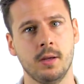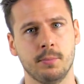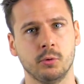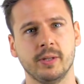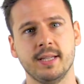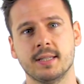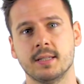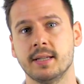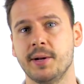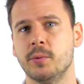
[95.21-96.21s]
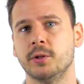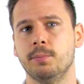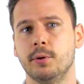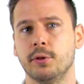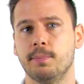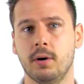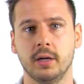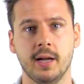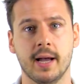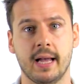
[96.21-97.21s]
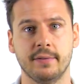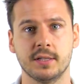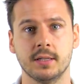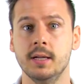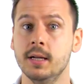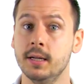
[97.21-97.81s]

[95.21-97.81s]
paresis in one or both body halves,